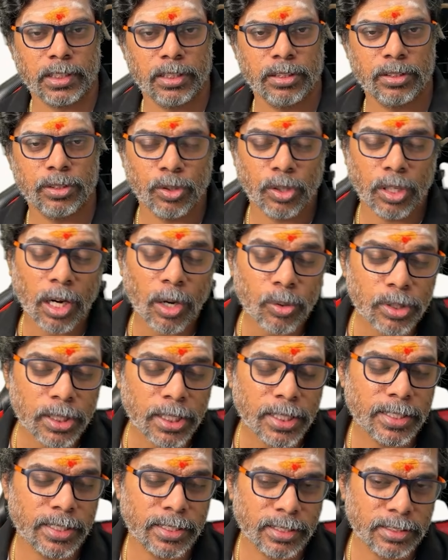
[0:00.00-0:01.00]
So how
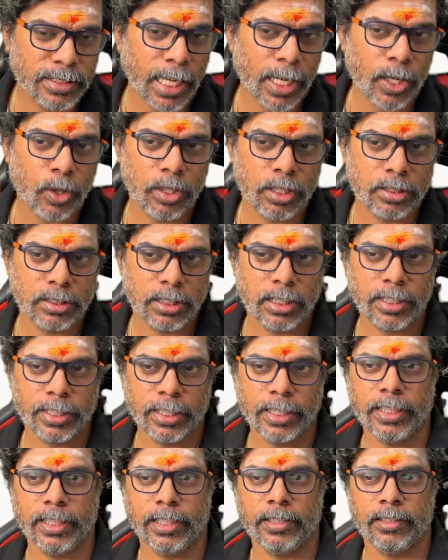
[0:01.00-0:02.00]
the shareholders are
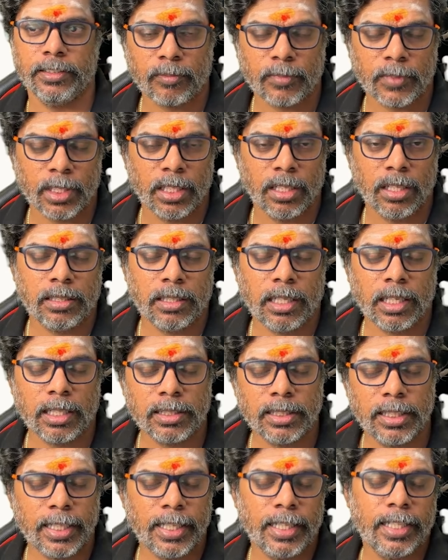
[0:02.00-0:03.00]
treated? Are
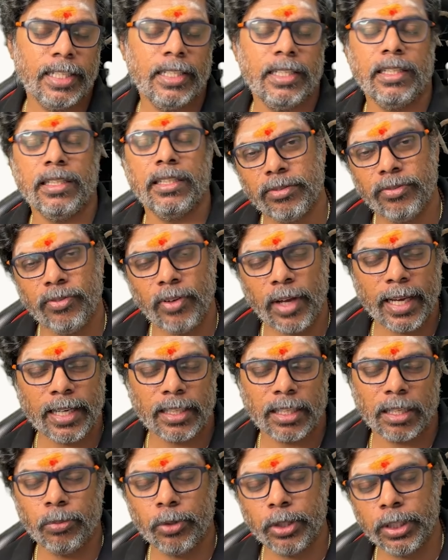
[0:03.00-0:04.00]
there any fair
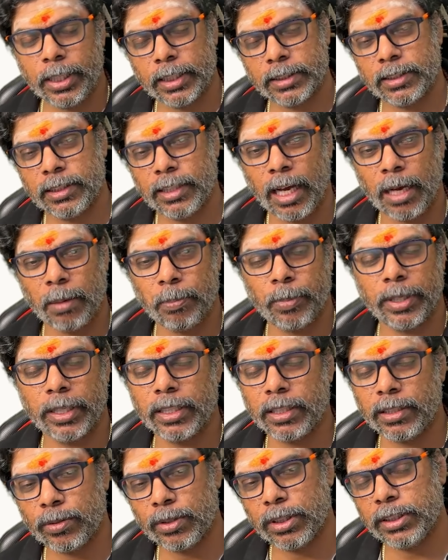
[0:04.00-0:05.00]
communication
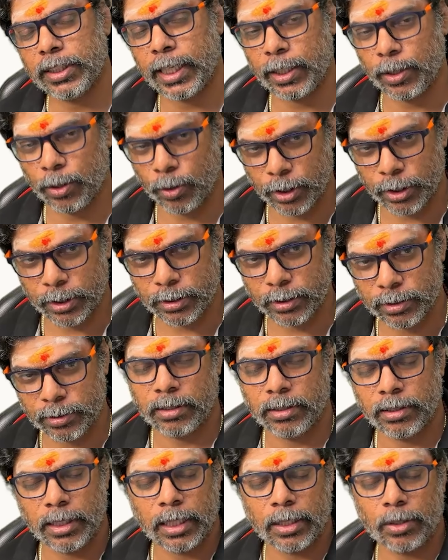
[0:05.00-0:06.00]
happening to the shareholders?
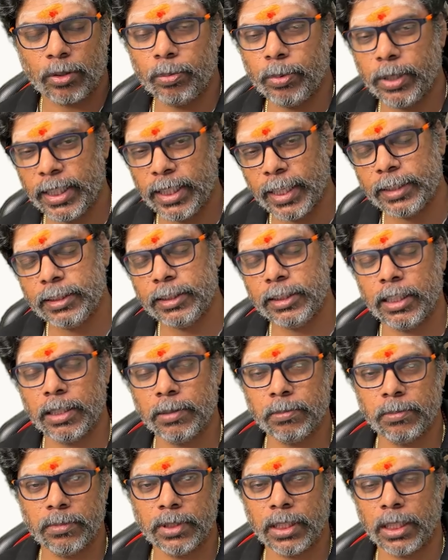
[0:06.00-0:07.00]
There could be
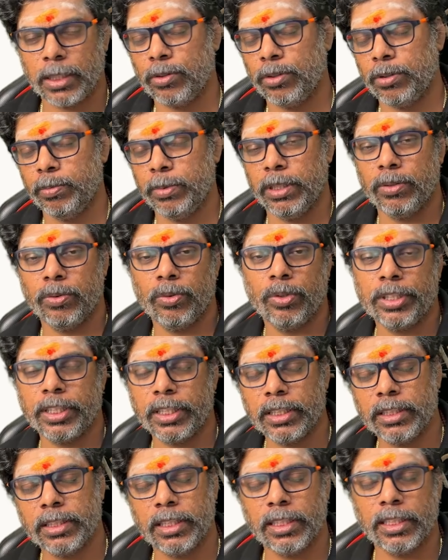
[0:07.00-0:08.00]
AGM, there could be a
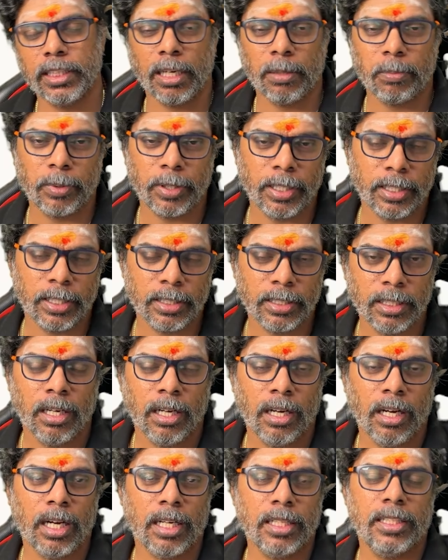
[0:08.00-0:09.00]
voting thing happening.
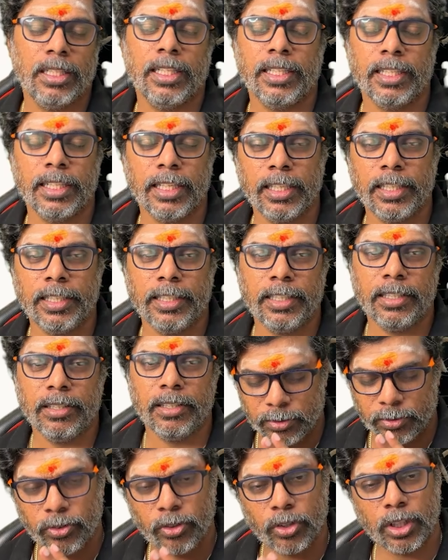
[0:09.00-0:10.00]
Are they really
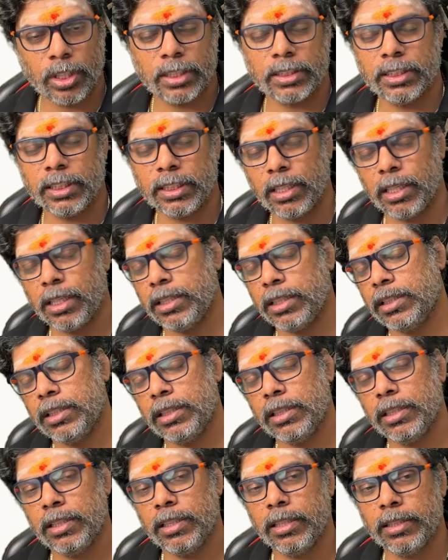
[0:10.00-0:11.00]
focusing on
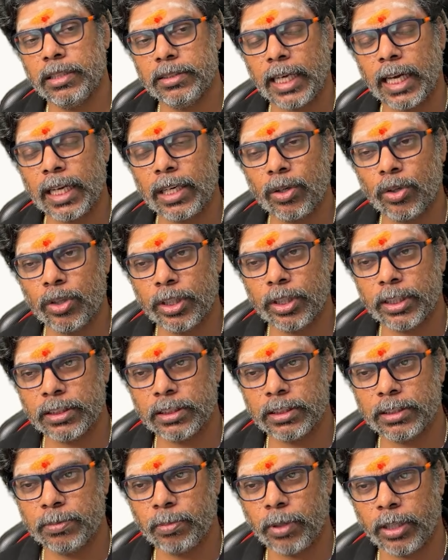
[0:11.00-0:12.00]

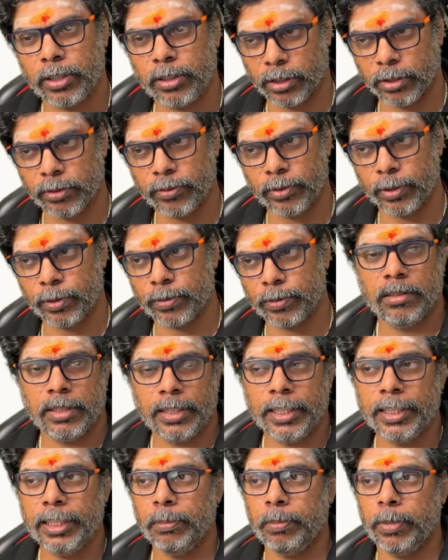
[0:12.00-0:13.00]
shareholders' point of view?
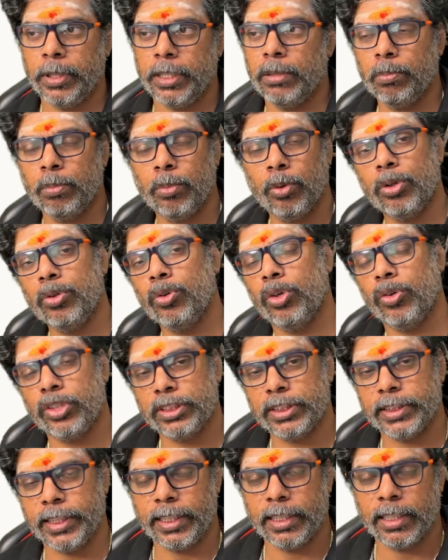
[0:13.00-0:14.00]
Independent board
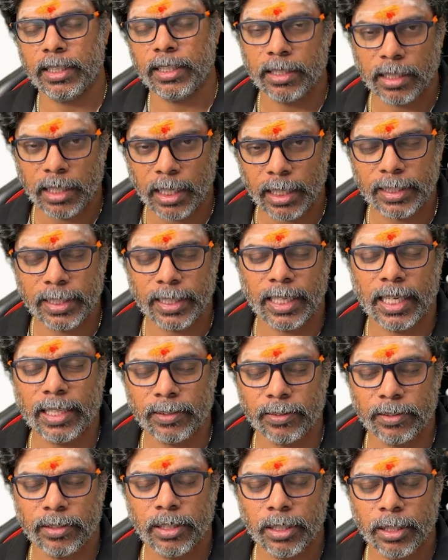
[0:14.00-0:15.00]
oversight. Are they
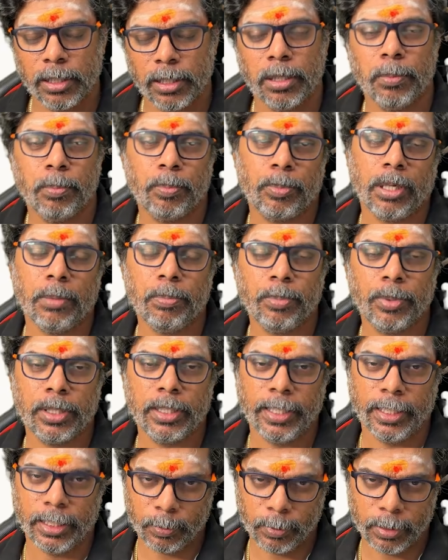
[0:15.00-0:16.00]
have a proper
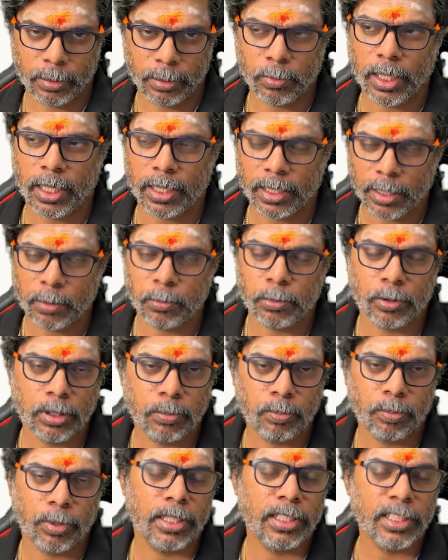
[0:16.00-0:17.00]
independent? I'll come to
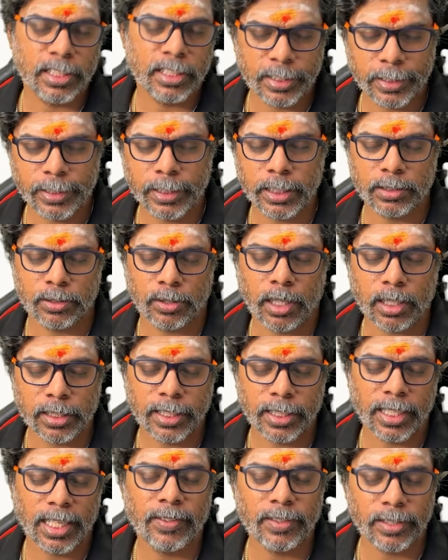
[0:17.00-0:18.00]
that point in detail. So are
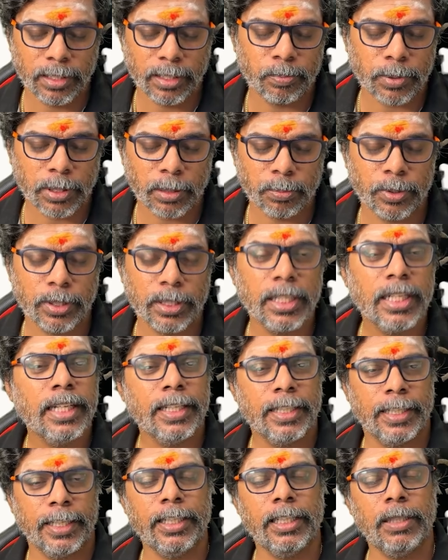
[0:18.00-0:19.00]
they having a proper
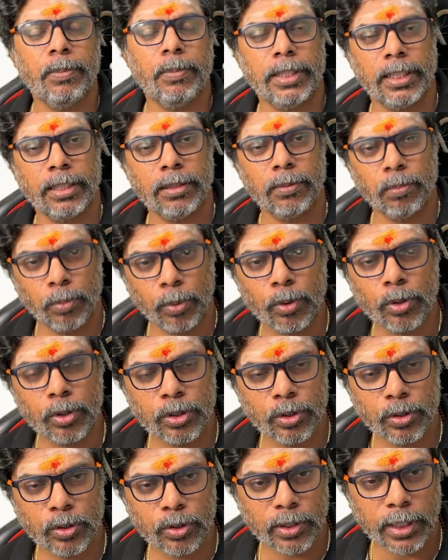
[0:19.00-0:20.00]
independent
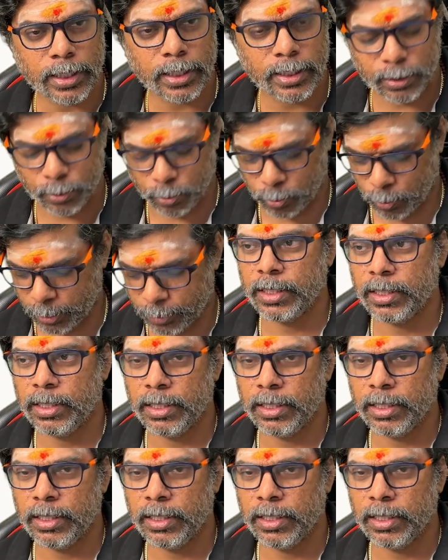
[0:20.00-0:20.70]
board to run this one?